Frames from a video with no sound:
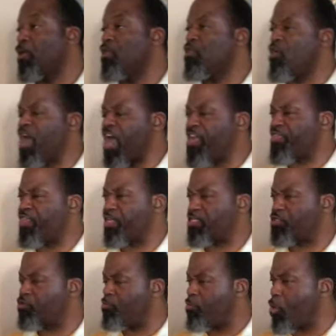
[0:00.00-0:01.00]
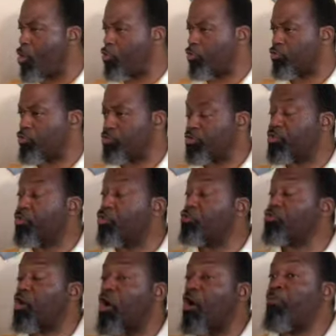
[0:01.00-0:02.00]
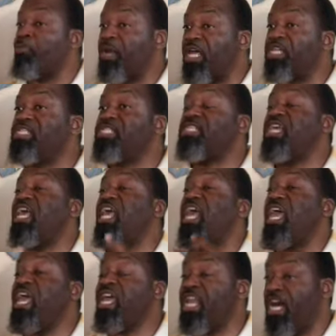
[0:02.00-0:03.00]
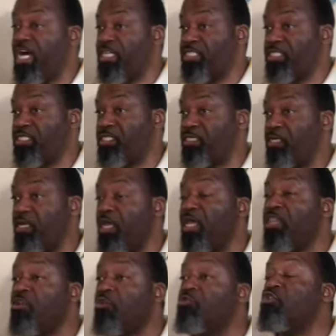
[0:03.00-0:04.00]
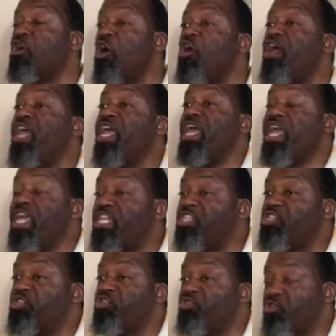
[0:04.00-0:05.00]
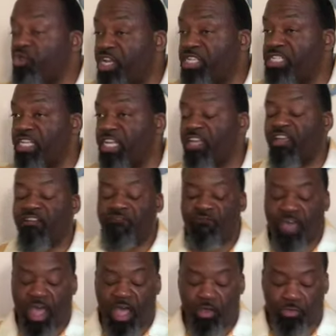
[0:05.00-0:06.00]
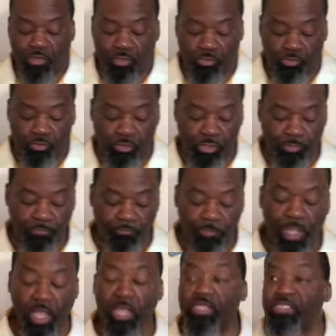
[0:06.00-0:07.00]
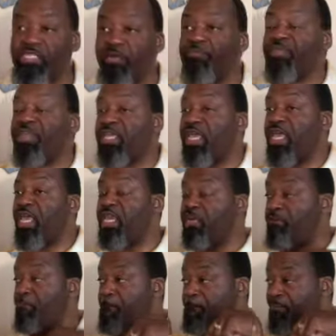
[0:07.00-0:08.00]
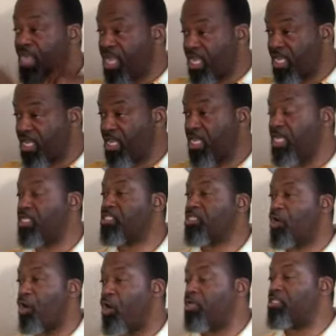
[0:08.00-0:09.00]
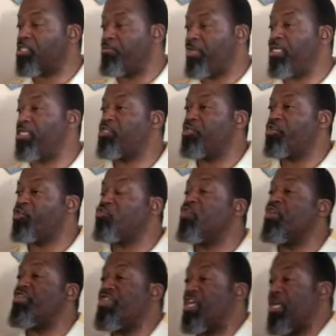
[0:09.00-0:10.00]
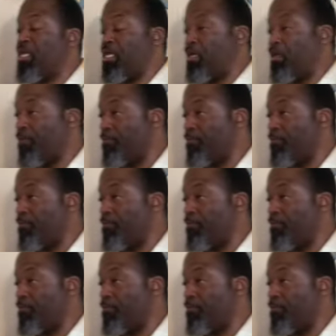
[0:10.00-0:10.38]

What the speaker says: Your ethics, your morals, those are placed in us. Those are intrinsic values. Something in me is causing me to do a thing.